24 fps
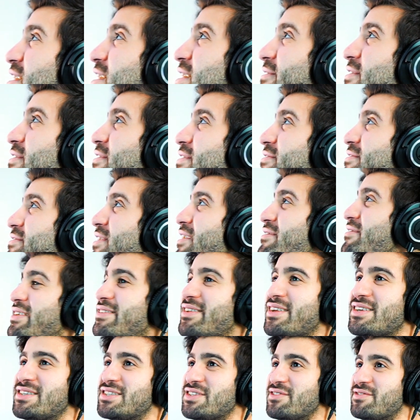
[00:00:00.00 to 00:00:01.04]

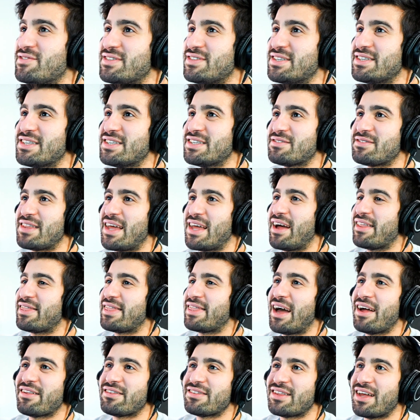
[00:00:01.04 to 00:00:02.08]
55SH, you've seen this a
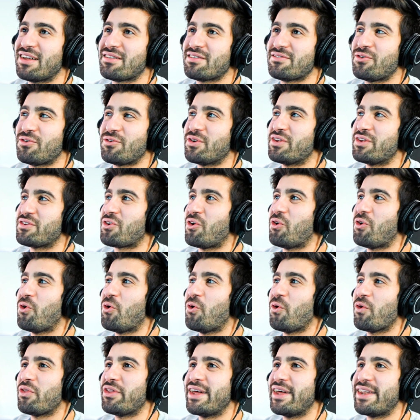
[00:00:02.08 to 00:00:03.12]
thousand times before, this
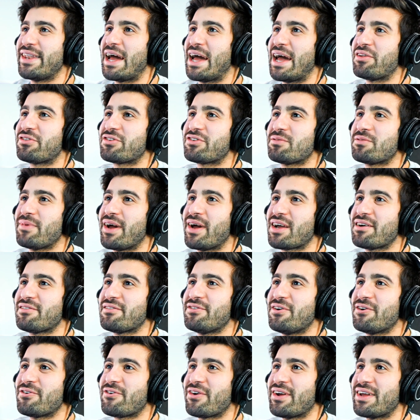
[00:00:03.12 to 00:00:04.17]
old announcer
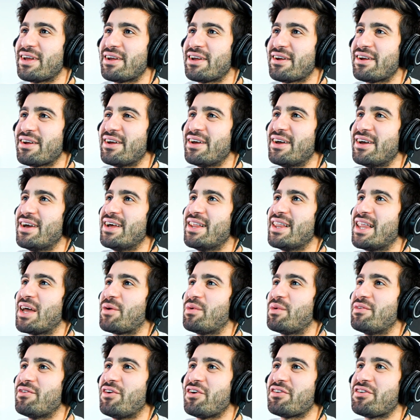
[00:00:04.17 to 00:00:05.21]
microphone right here. Like,
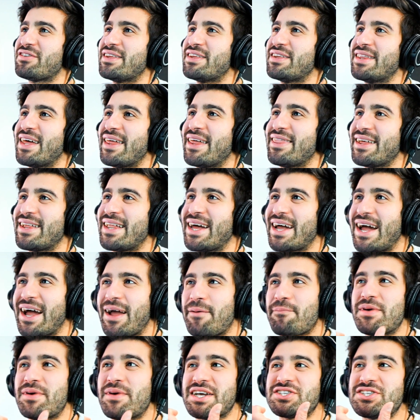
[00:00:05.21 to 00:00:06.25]
we've all seen that thing. Like, I
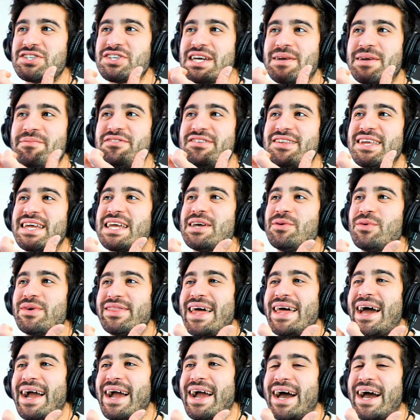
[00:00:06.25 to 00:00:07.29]
could picture him singing with
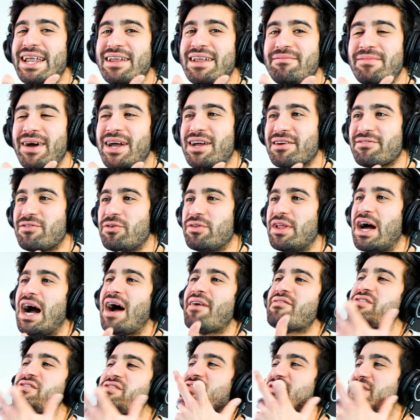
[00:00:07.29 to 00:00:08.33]
that kind of microphone.
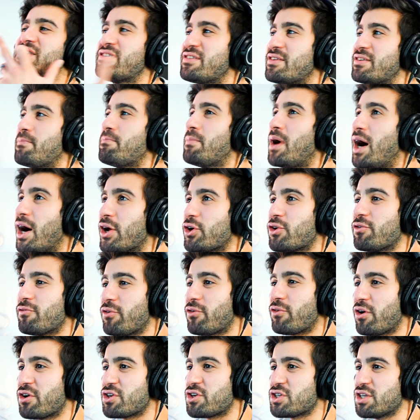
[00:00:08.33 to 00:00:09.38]
Obviously, this is a modern
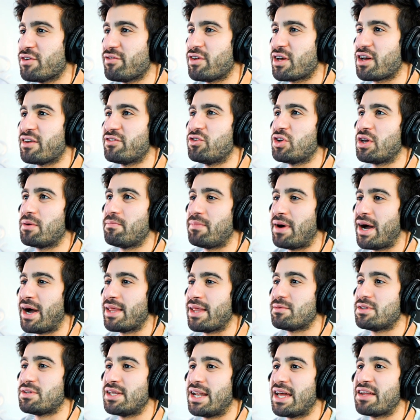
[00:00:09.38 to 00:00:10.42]
version of it because you could buy them
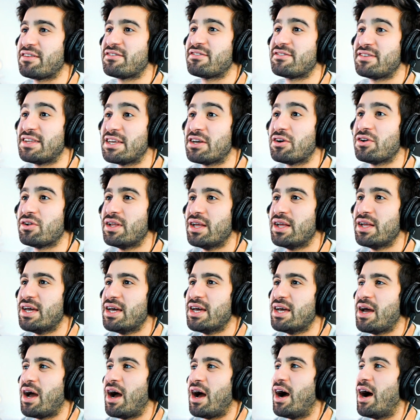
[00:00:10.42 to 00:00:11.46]
today still,
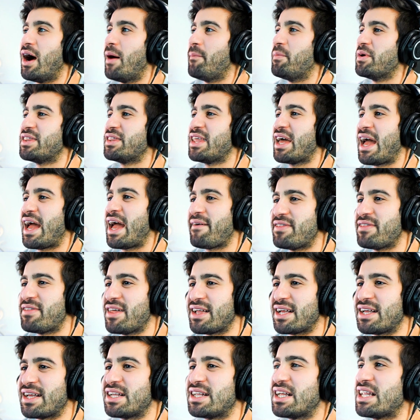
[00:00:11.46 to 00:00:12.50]
uh, but they have that
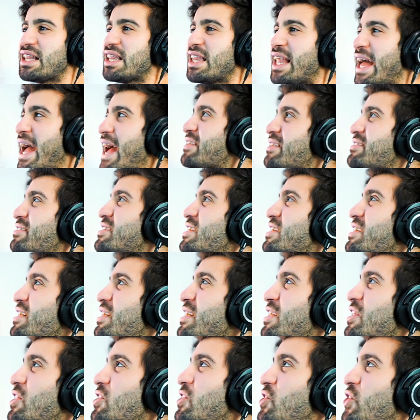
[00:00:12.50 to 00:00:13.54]
classic
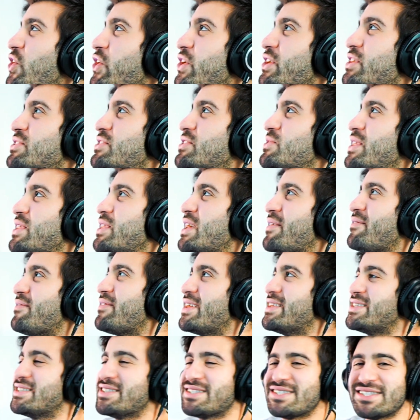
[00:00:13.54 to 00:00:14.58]
look to them.
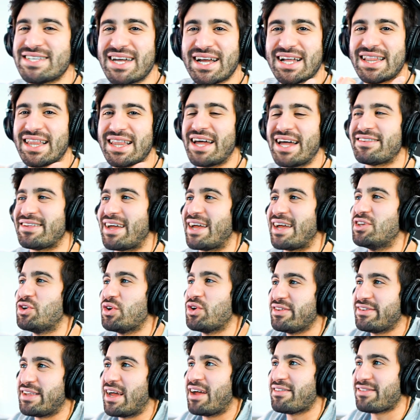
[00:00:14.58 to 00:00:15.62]
It's just that classic. Uh, you could
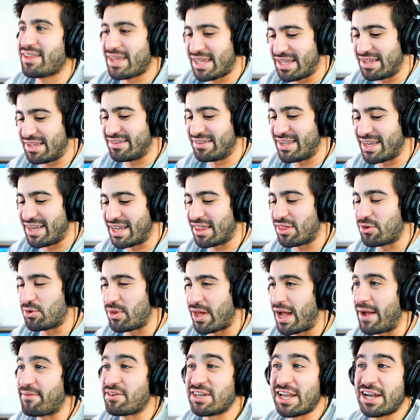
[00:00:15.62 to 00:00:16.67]
sounds like he's singing through that.
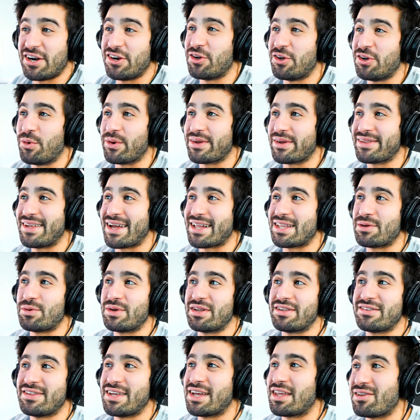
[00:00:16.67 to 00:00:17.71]
I mean, I don't know exactly what
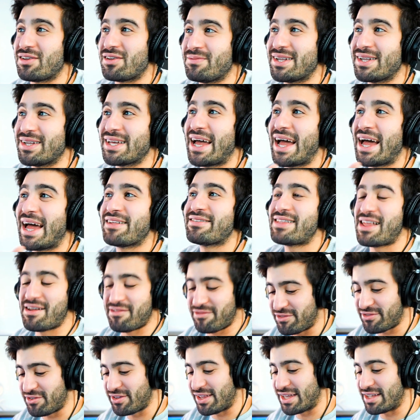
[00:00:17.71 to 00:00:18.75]
he's singing through, but it has that
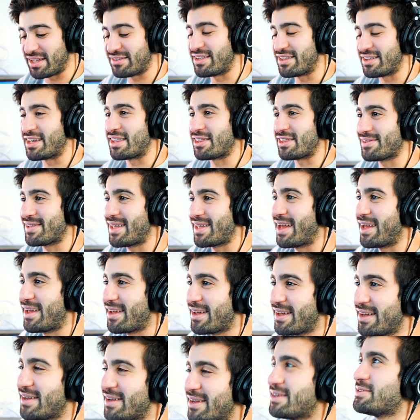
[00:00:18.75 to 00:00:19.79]
feel like he's singing through that.
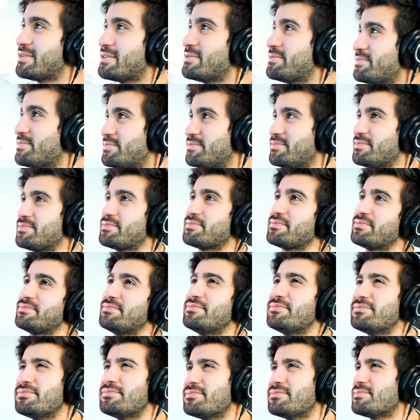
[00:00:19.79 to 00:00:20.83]
I'll take you
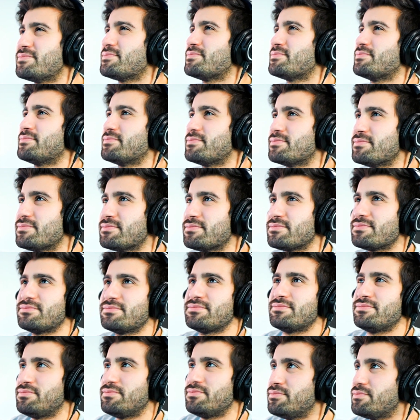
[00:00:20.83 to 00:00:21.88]
higher than you've
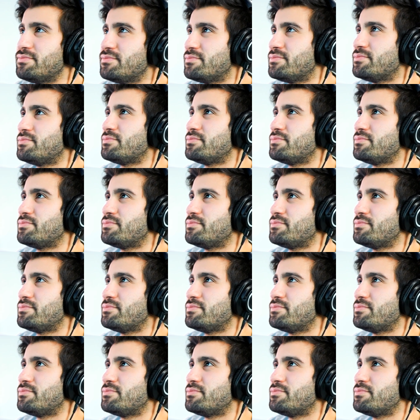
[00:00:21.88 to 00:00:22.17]
ever been.